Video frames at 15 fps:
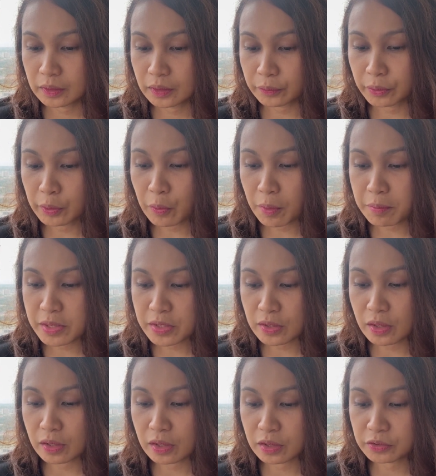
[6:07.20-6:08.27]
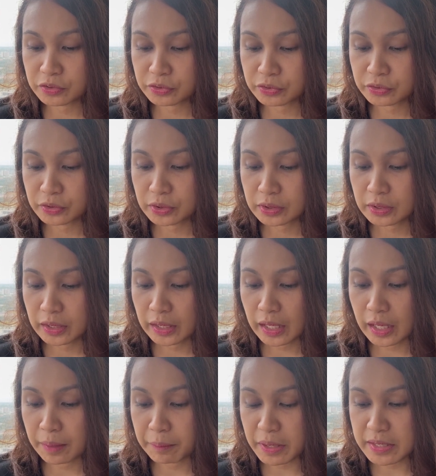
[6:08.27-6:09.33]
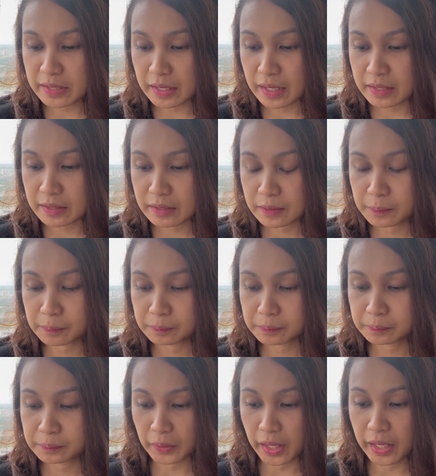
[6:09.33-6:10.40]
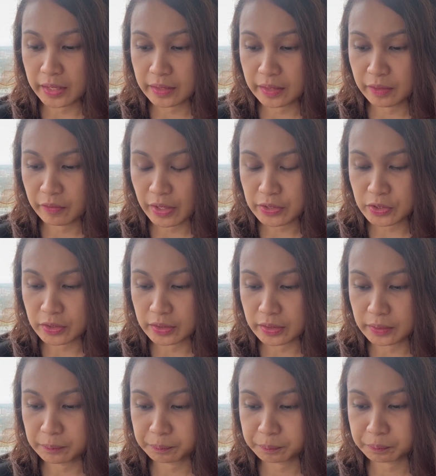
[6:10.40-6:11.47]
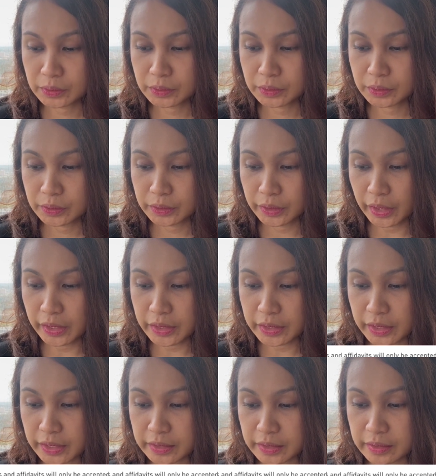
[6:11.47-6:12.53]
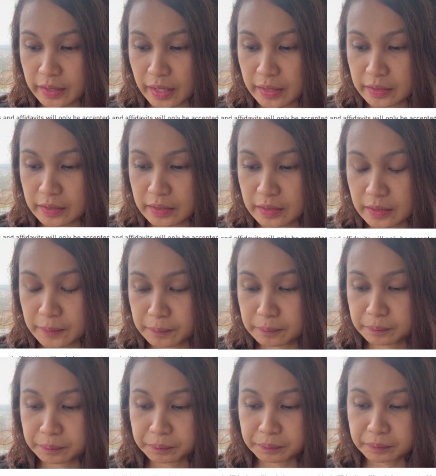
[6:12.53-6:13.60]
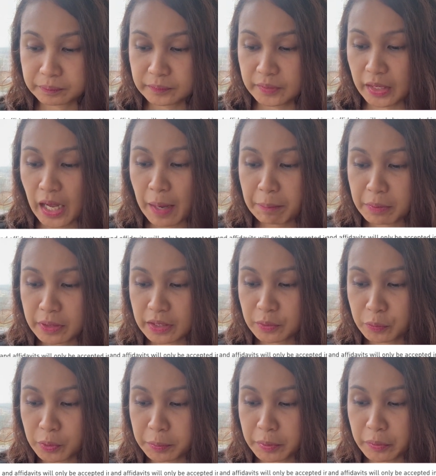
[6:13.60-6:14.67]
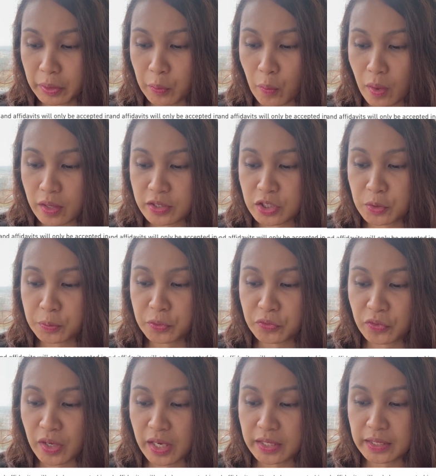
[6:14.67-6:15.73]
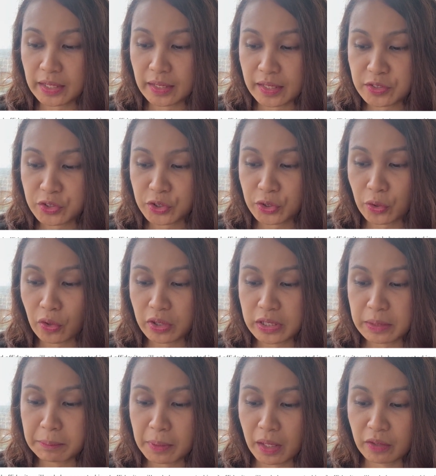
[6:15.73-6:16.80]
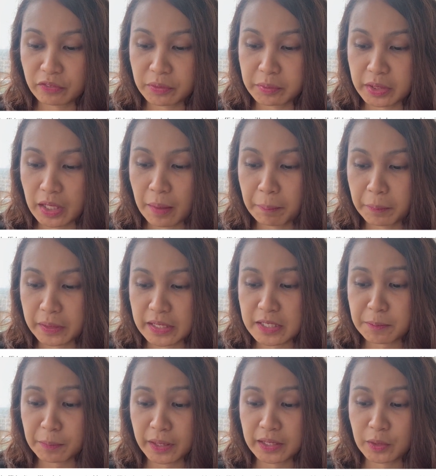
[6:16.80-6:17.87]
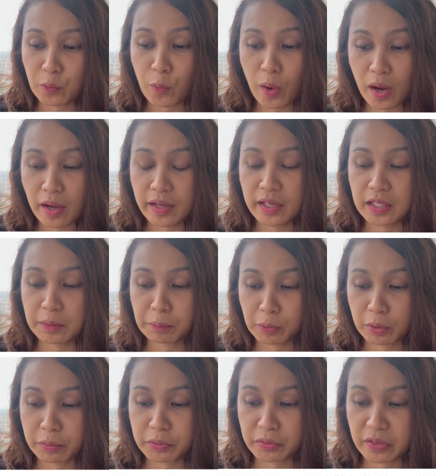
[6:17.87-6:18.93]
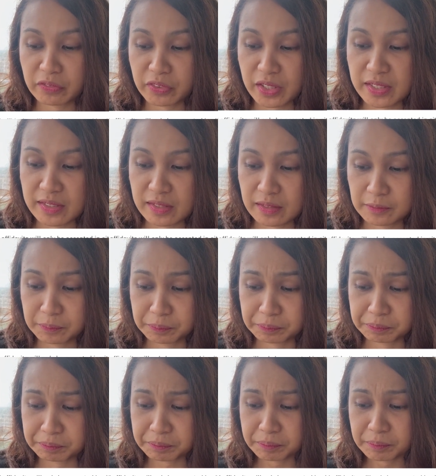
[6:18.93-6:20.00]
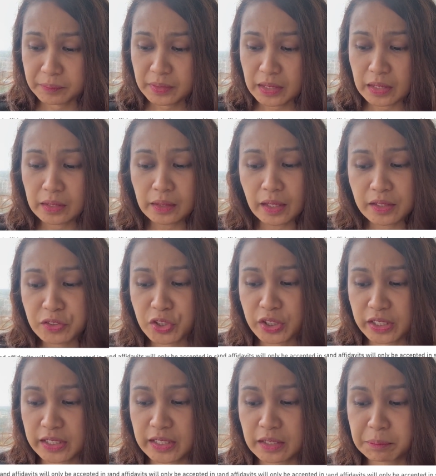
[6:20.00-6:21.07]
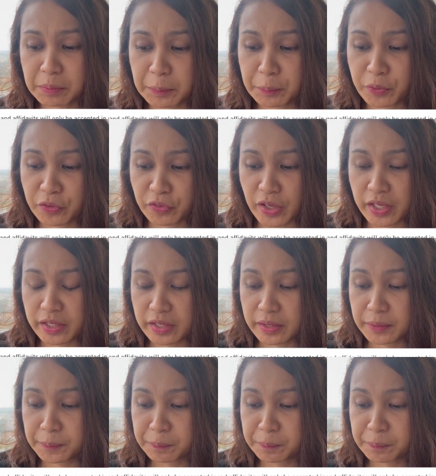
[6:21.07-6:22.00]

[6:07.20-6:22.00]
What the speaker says: requirements of ACS, and they've actually indicated that the applicant will be required to provide a letter or email from the company explaining why an employment reference letter cannot be provided.